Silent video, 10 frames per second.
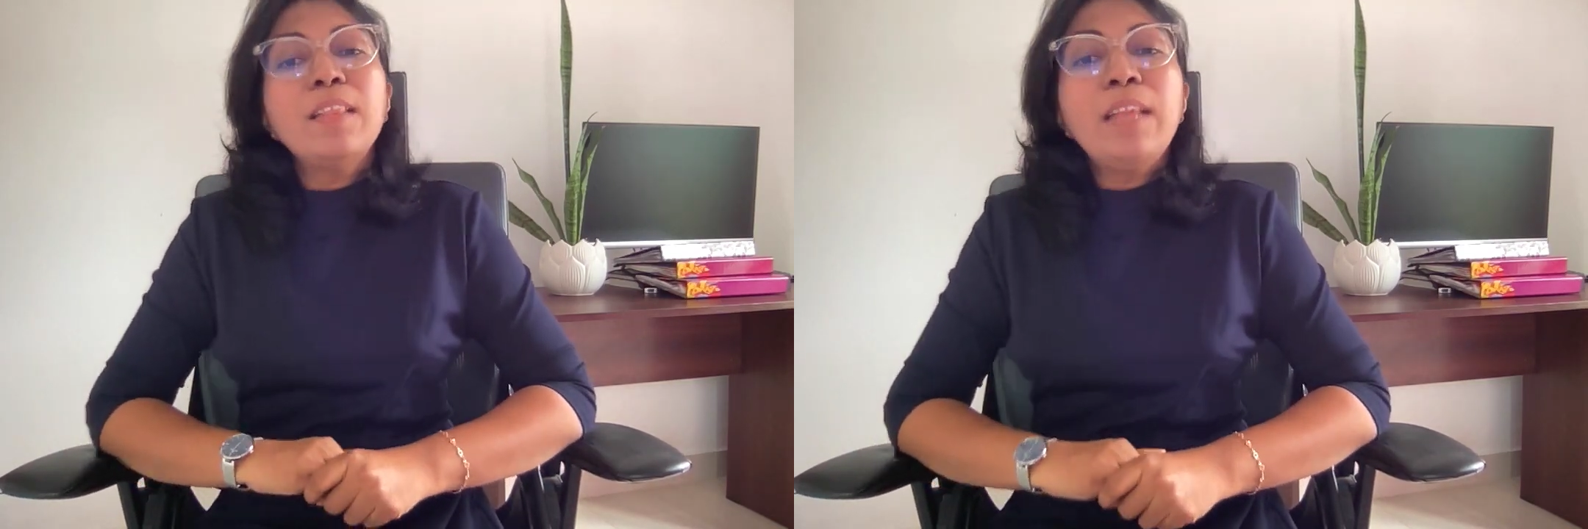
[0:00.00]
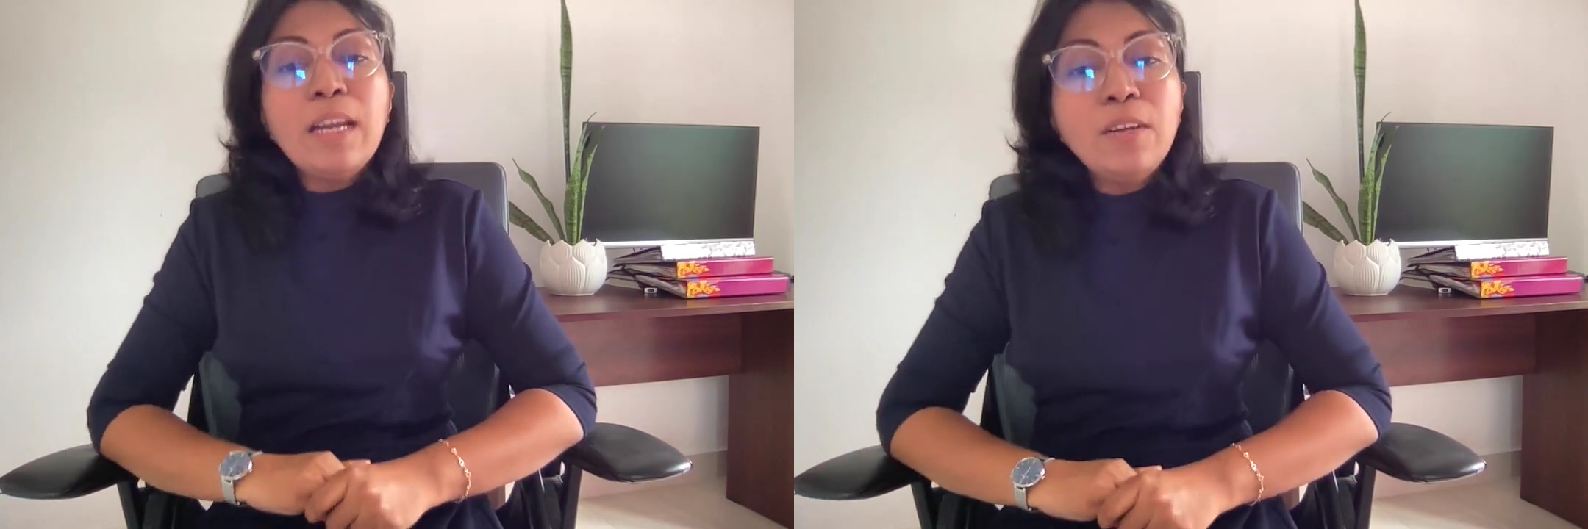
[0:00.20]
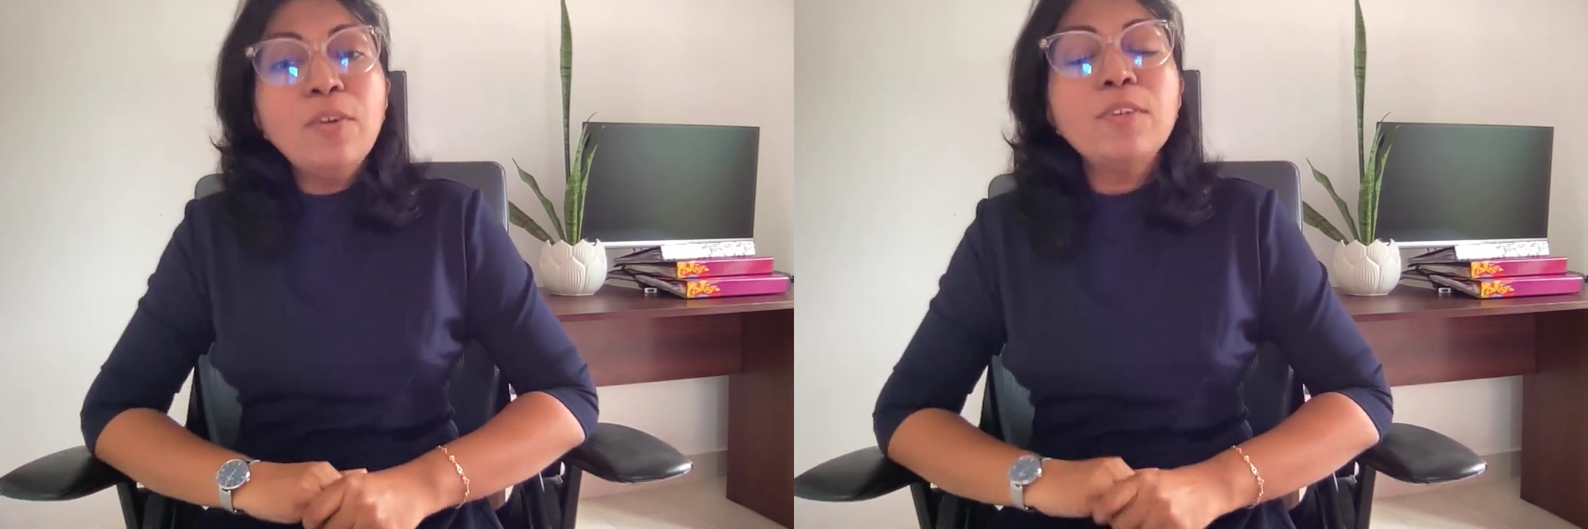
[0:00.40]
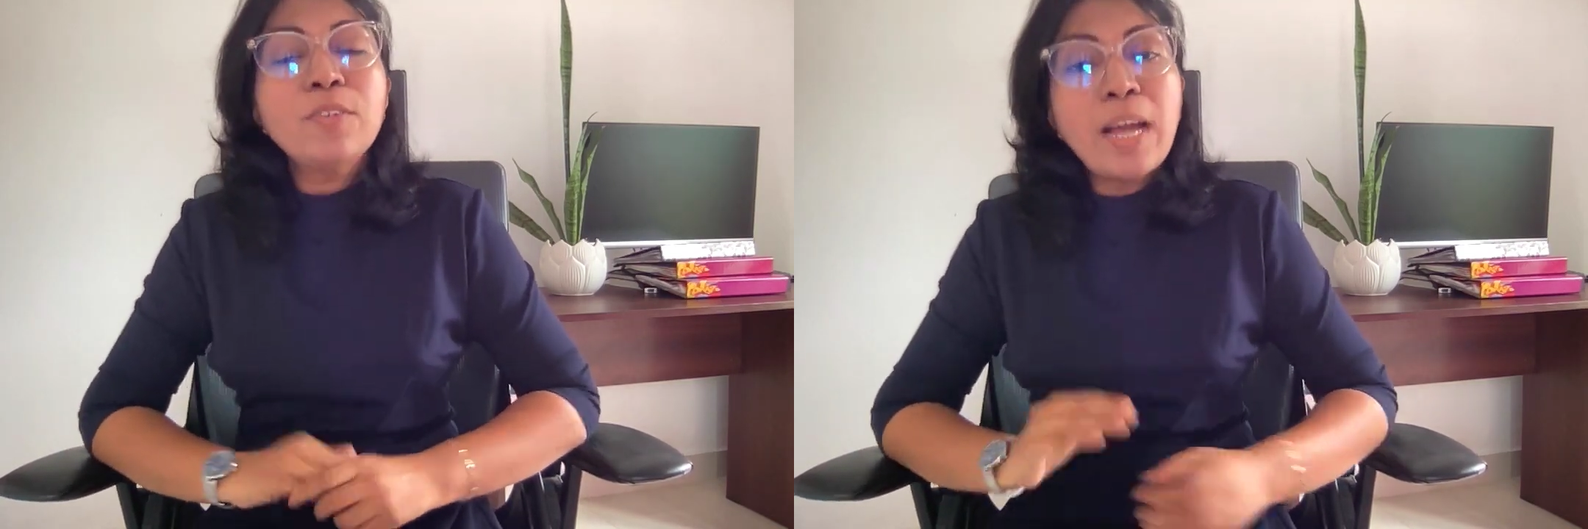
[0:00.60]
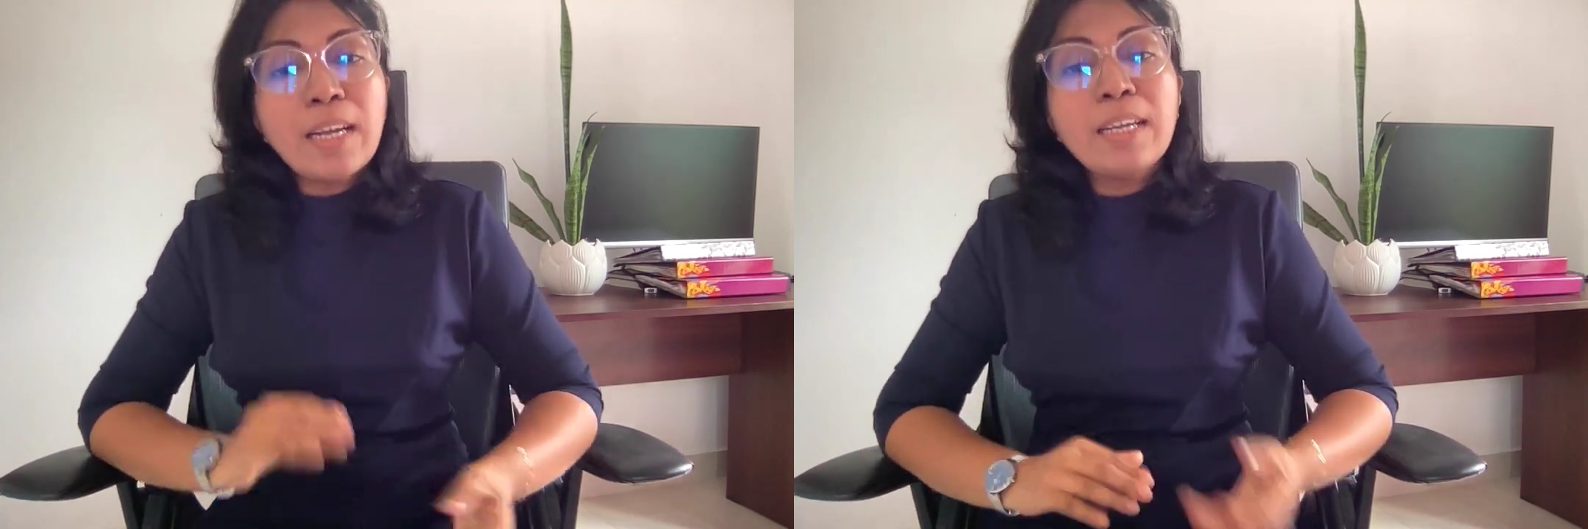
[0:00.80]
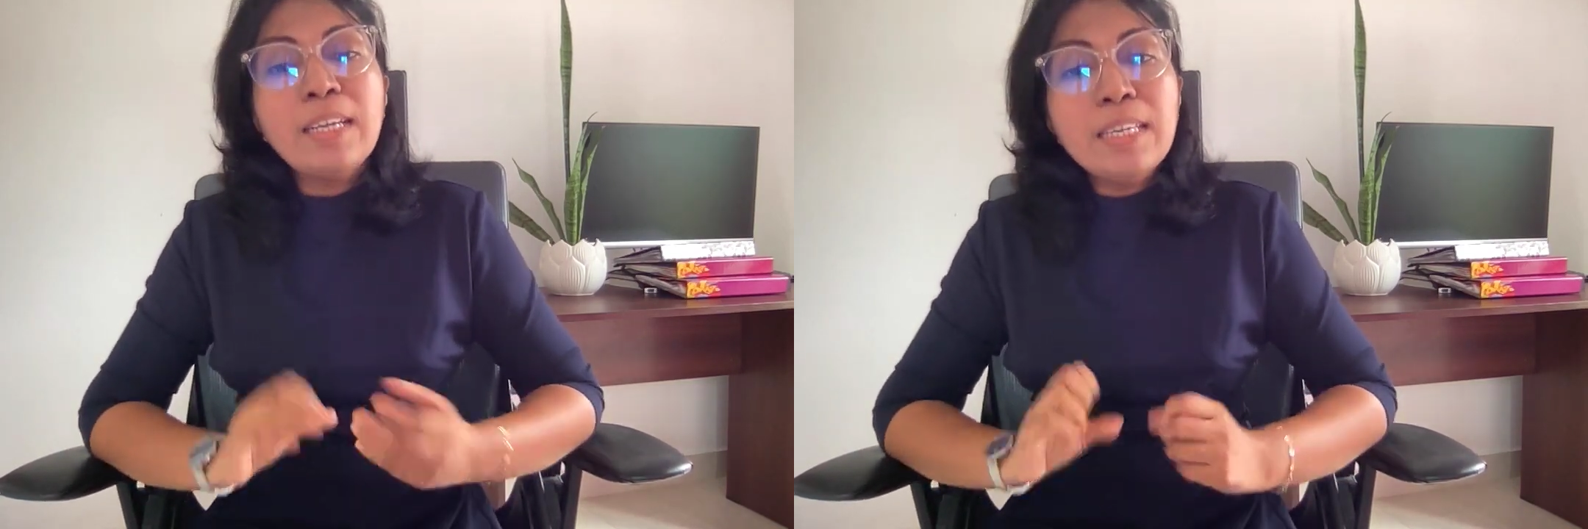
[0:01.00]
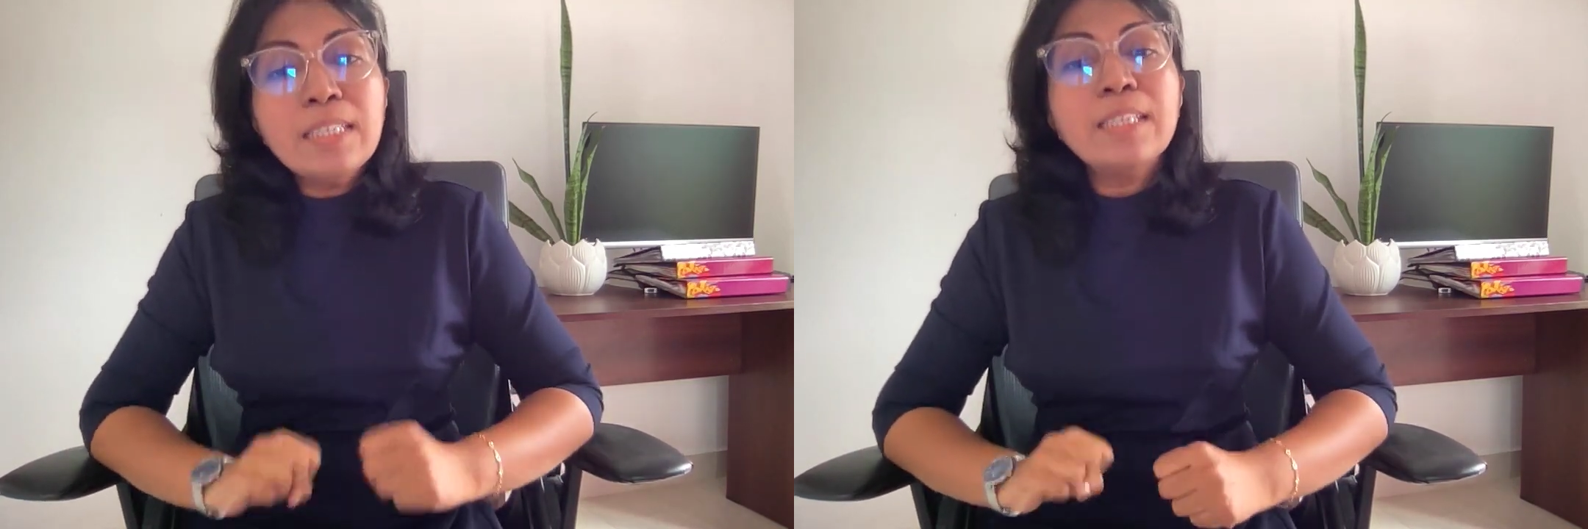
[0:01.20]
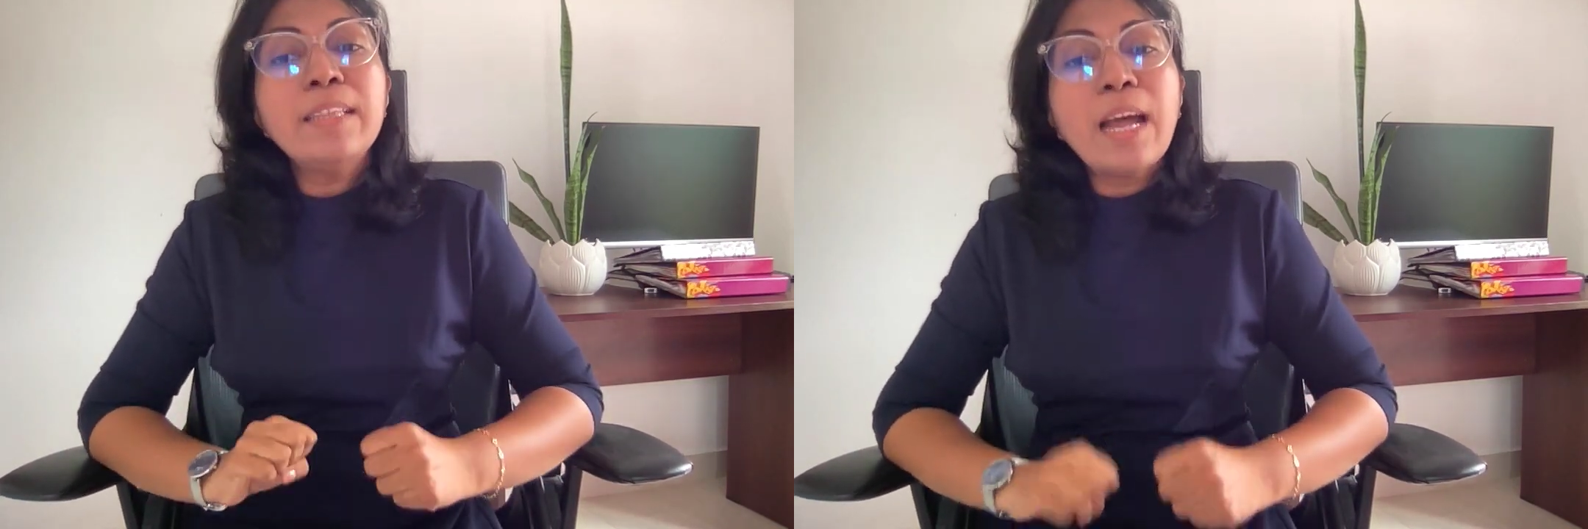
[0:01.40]
then also at
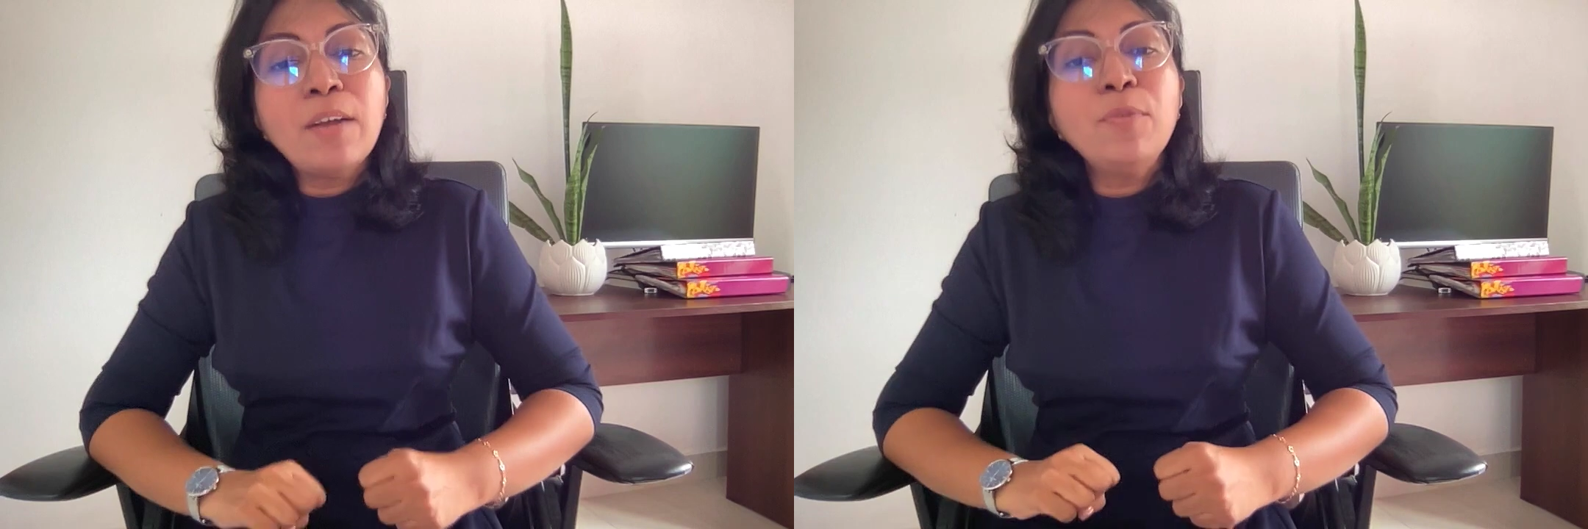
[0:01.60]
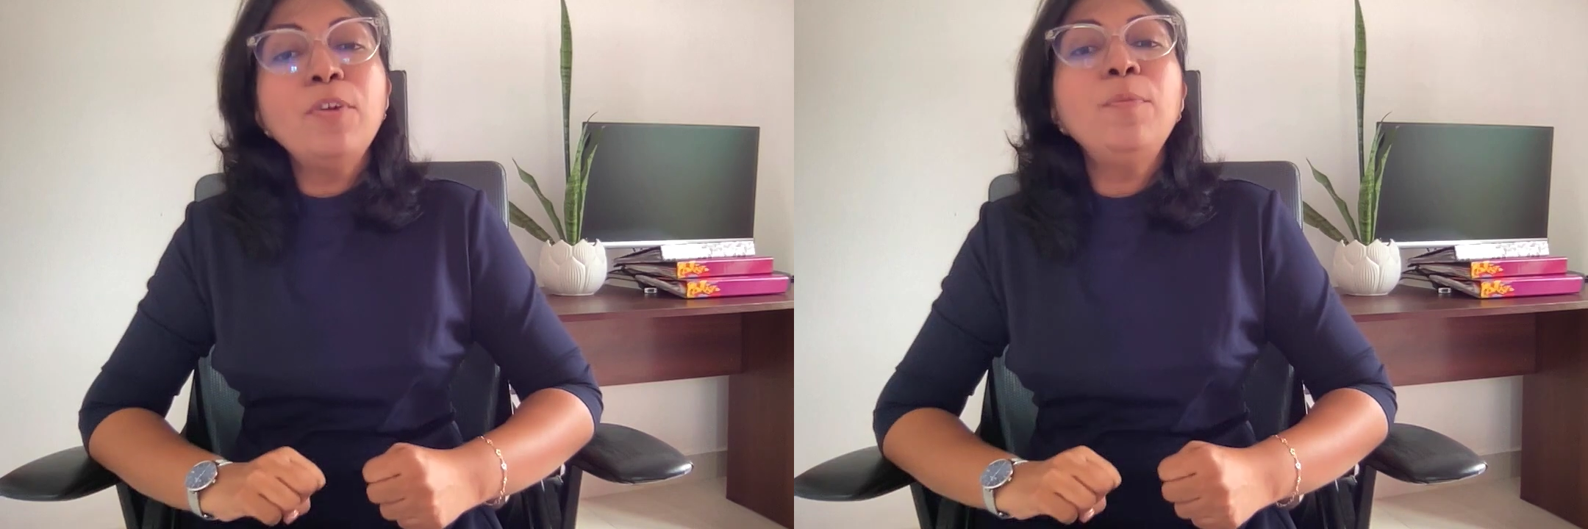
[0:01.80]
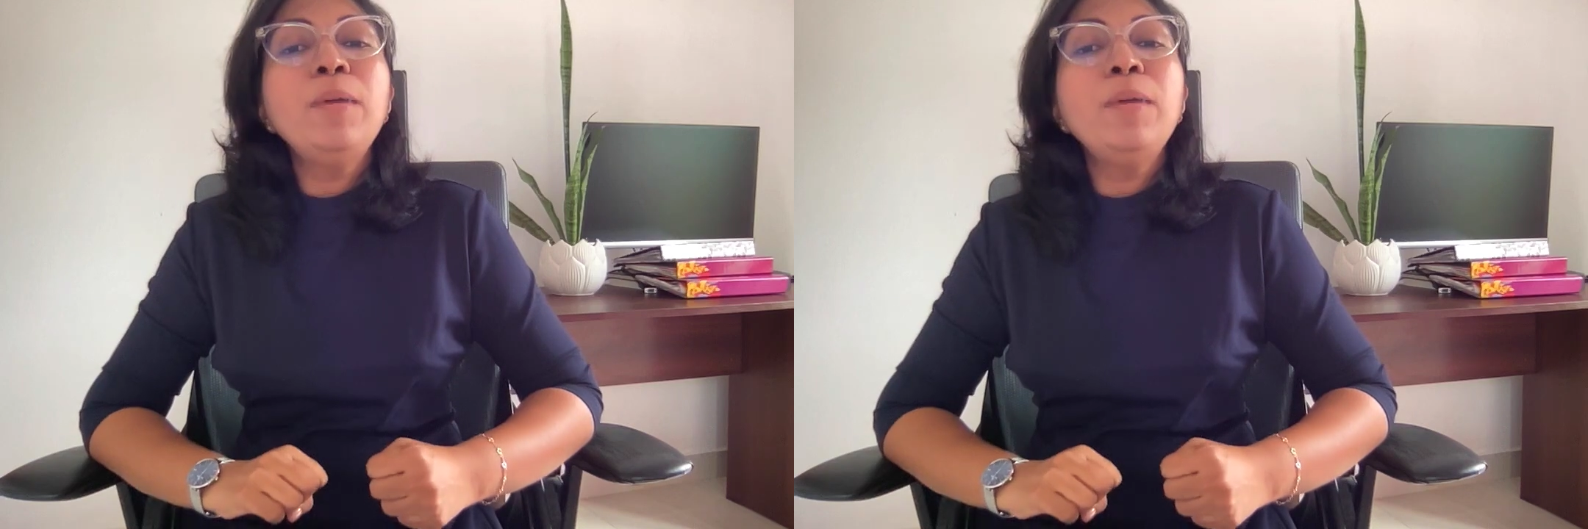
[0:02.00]
least that would